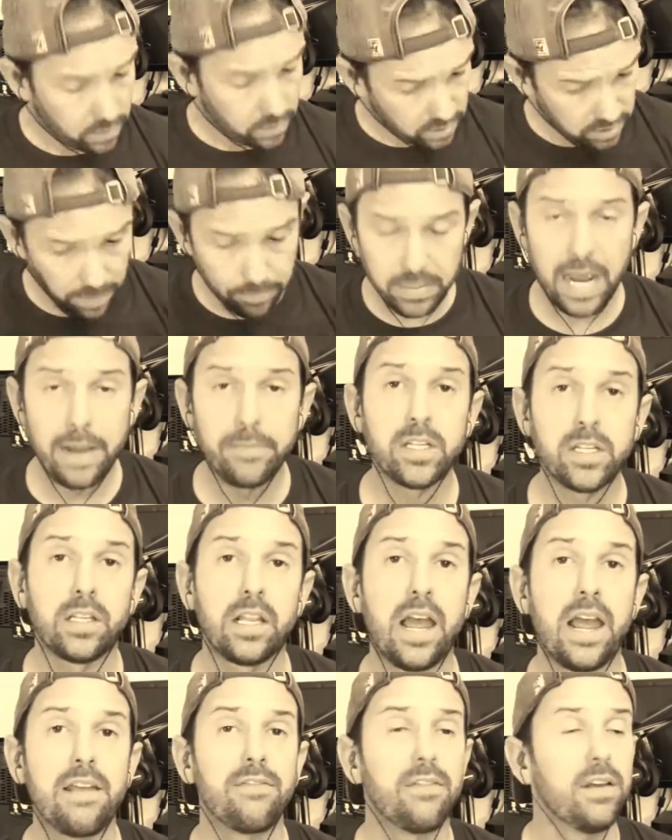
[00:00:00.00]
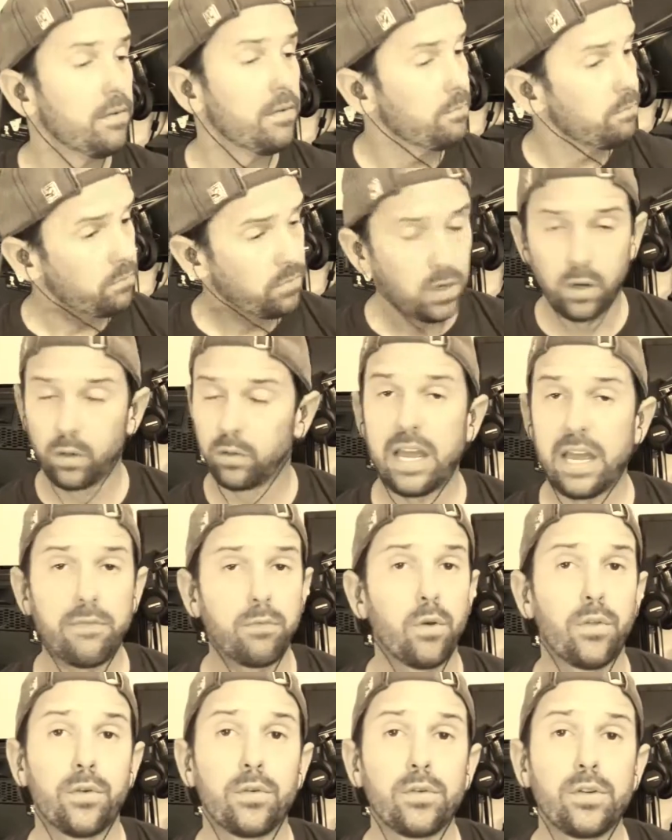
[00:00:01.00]
Sometimes in life,
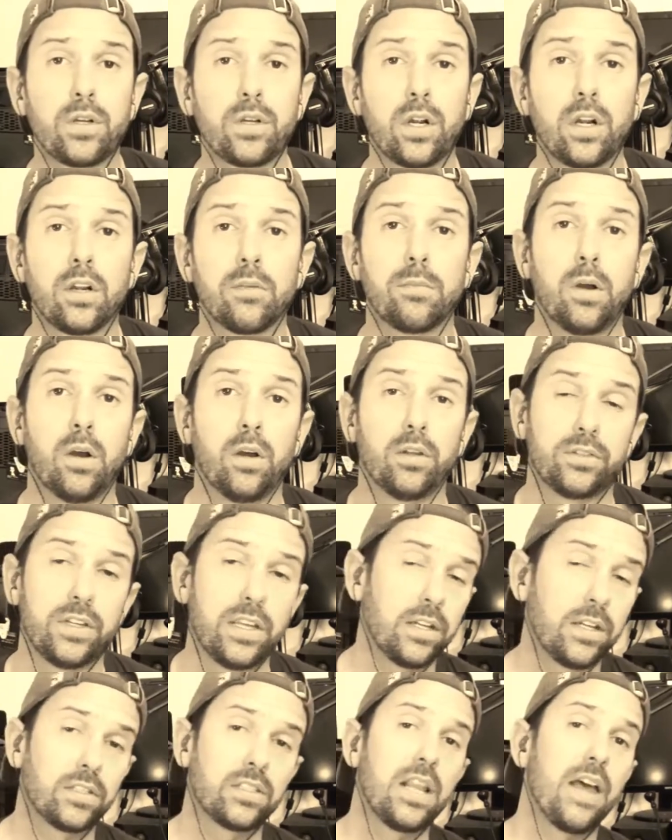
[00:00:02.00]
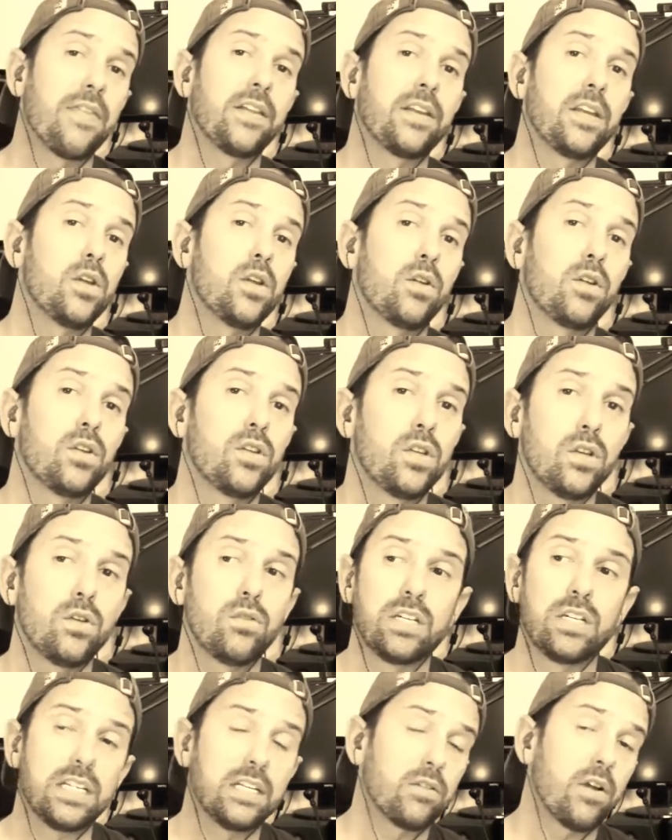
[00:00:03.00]
life will throw you curveballs, and there's nothing that you can do
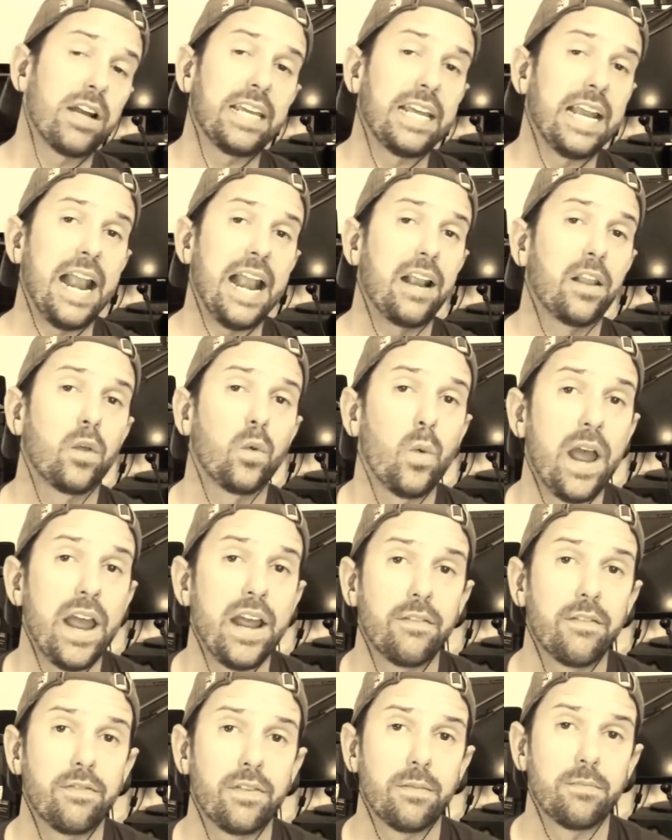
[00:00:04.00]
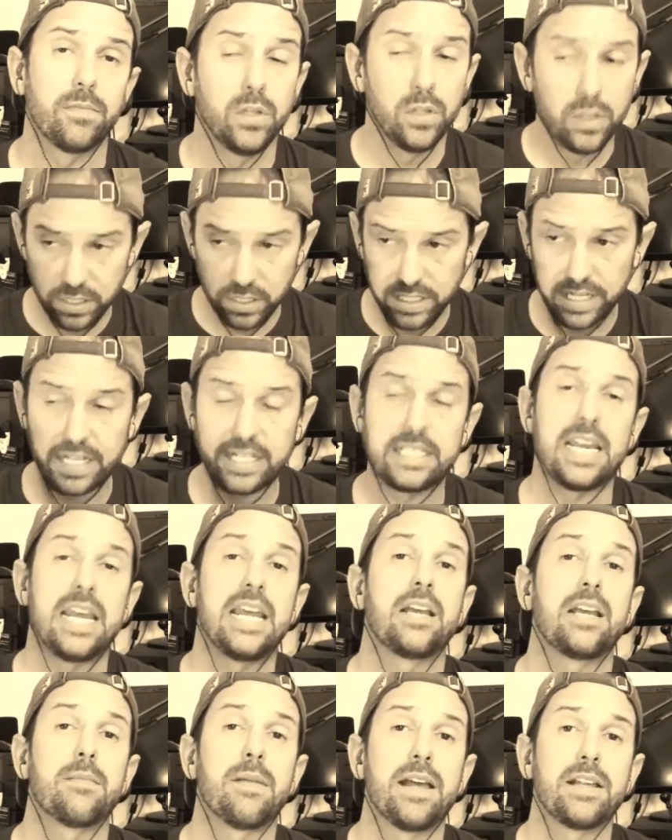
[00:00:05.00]
to try to get out of the way of them. You just got to
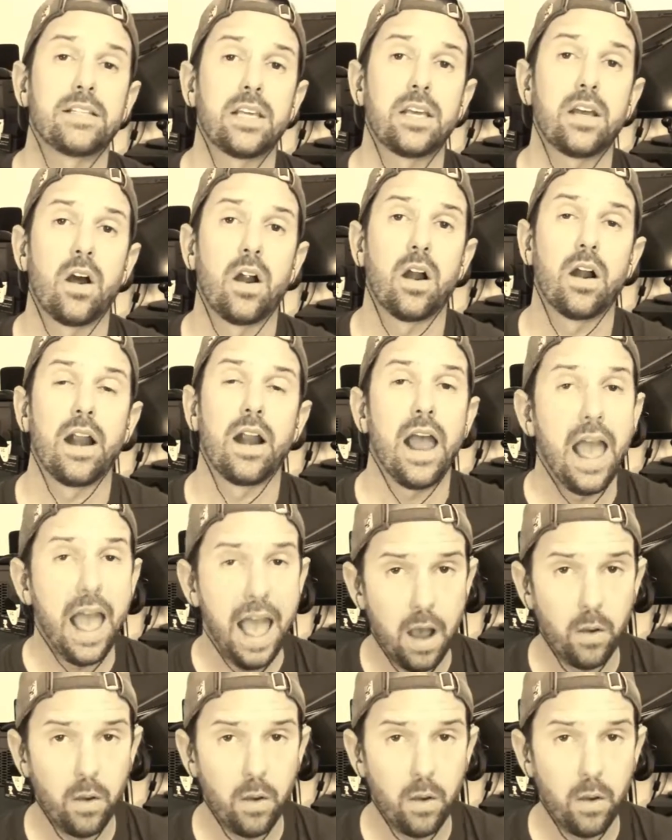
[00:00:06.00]
take them as they are.